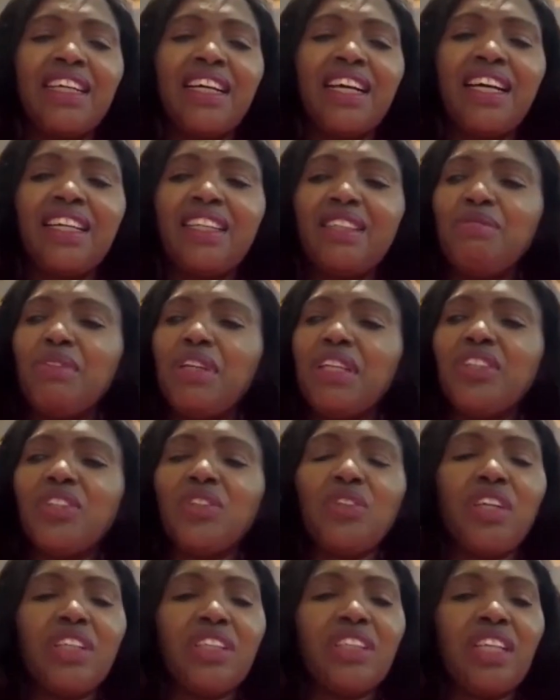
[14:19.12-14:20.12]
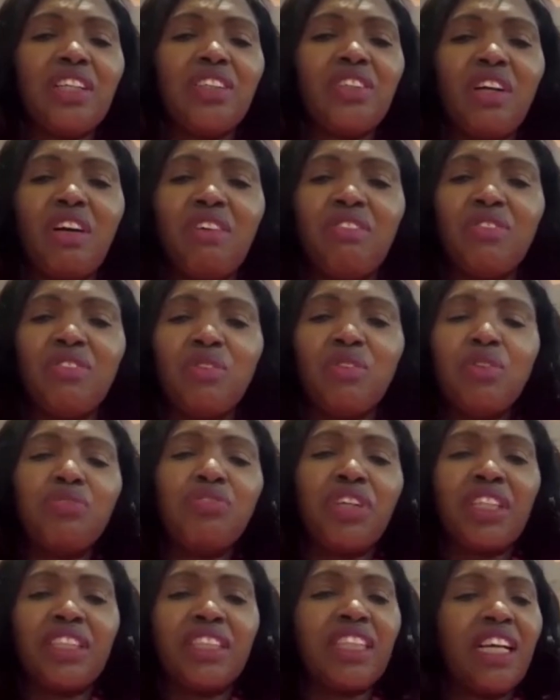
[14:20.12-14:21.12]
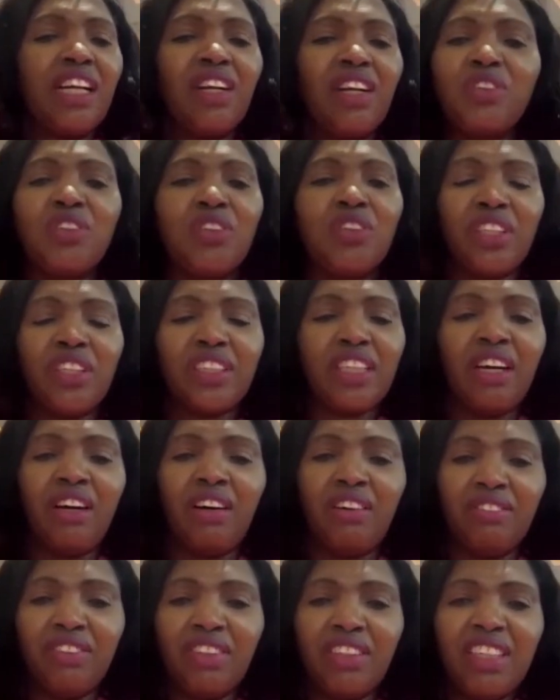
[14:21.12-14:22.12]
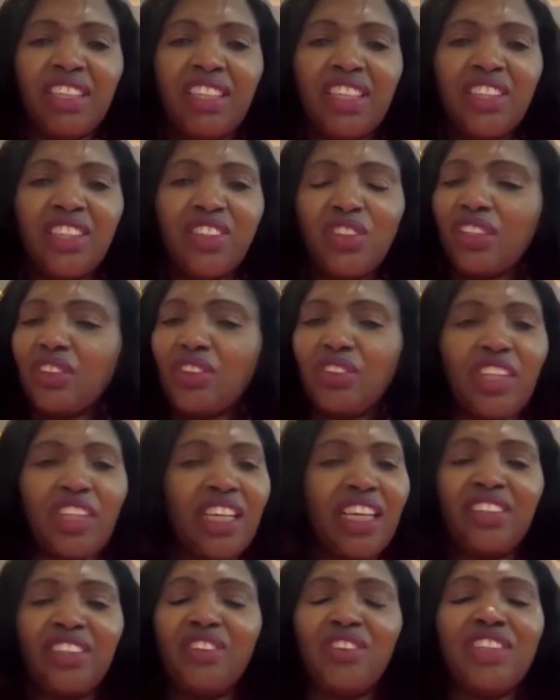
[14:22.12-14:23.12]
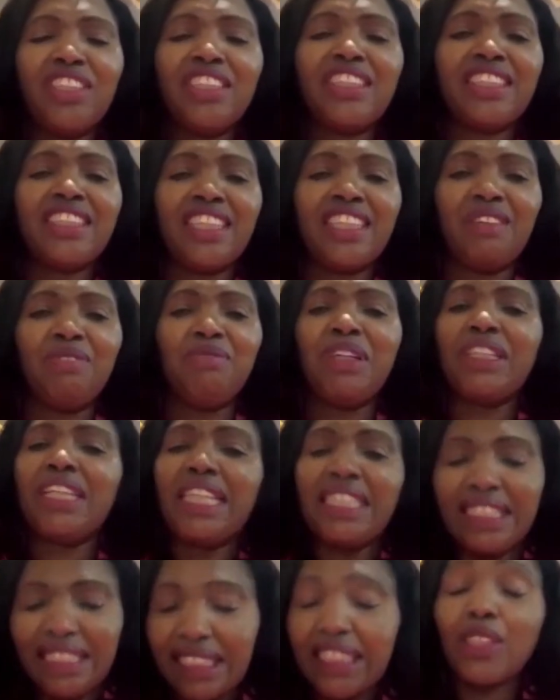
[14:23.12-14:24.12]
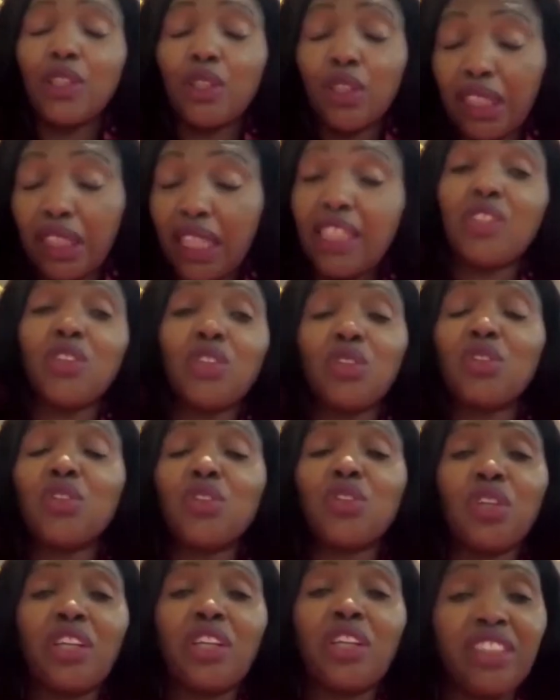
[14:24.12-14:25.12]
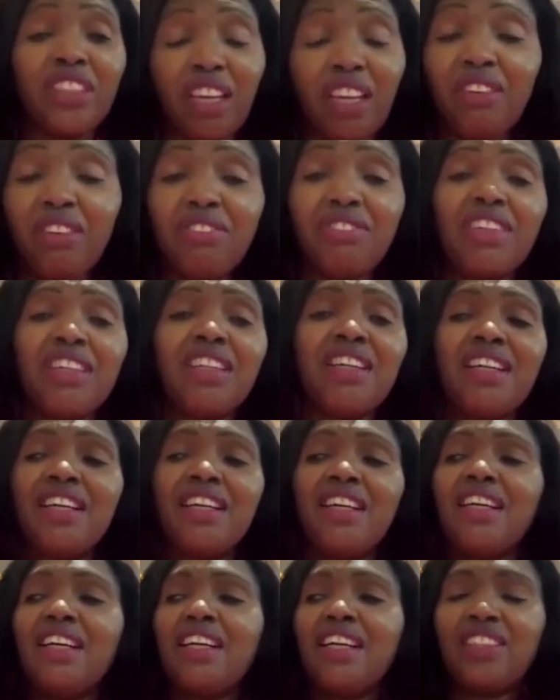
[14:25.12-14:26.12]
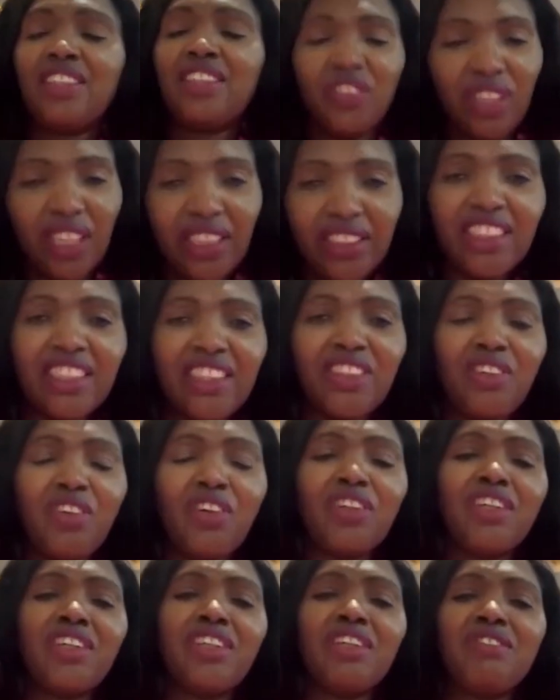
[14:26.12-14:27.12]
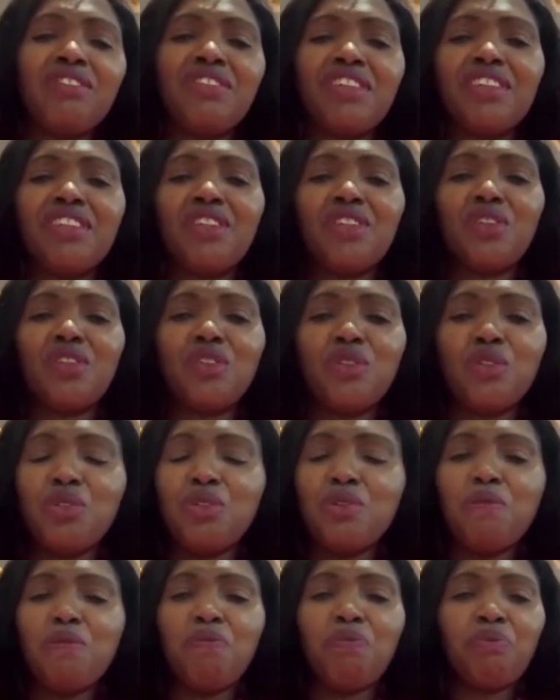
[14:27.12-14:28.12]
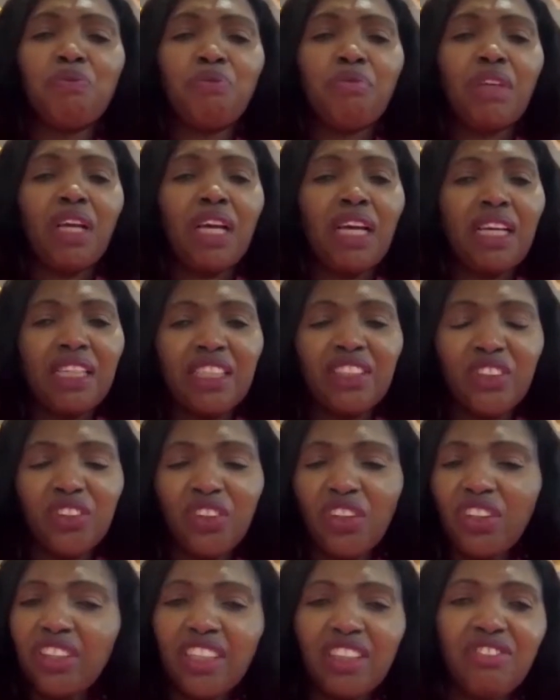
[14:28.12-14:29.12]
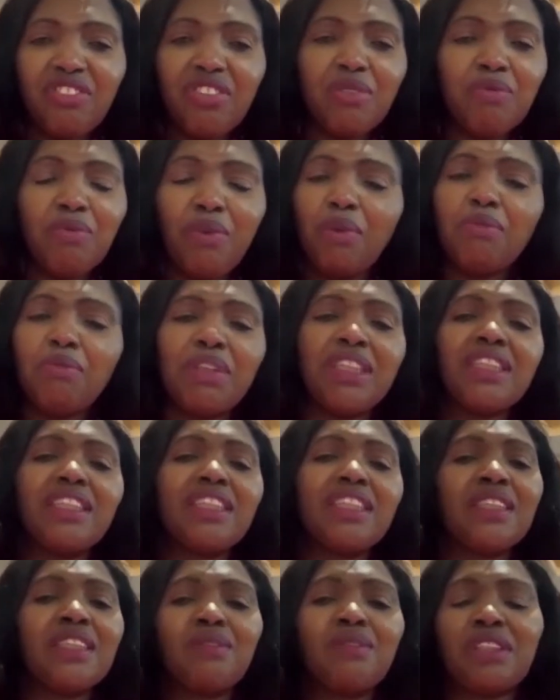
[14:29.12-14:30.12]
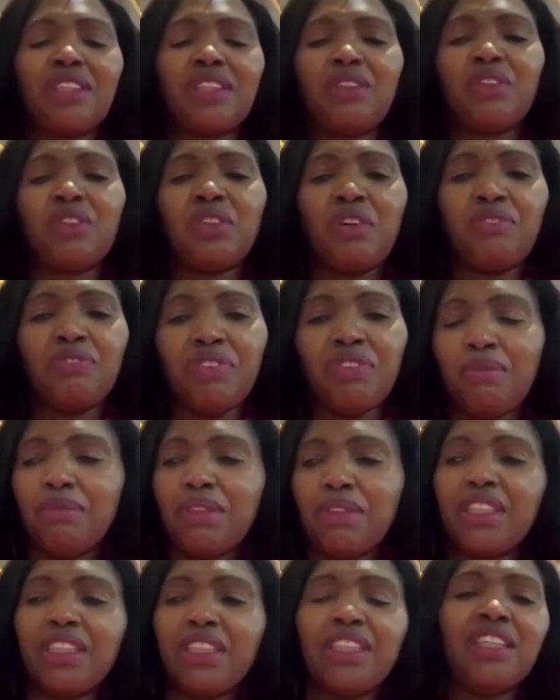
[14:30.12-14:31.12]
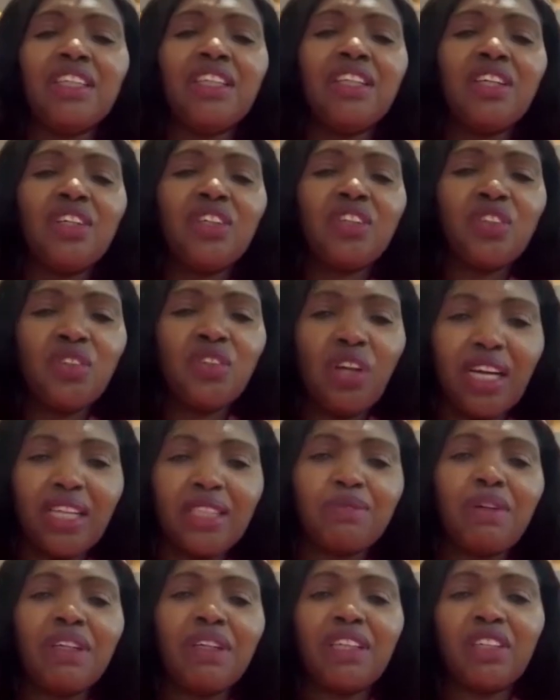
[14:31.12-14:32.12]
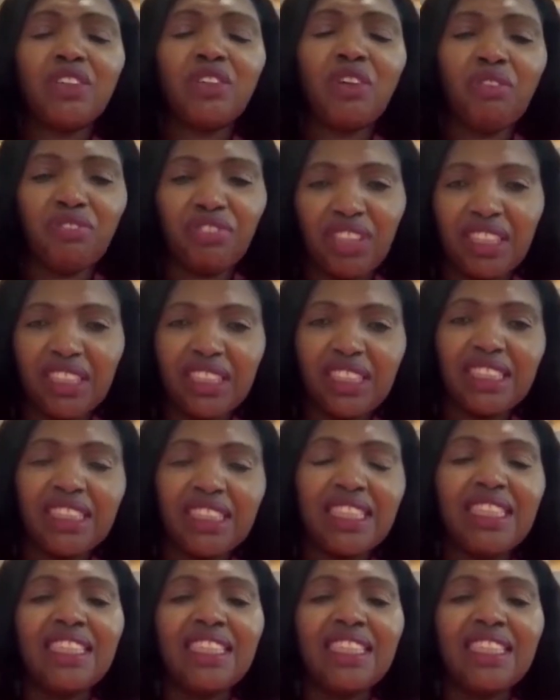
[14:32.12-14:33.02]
and ensuring that you have good friends around yourself. So that's what I can only say. But at least staying true to yourself and trusting God in everything you do and enjoying every moment, especially with your family, your husband and your friends,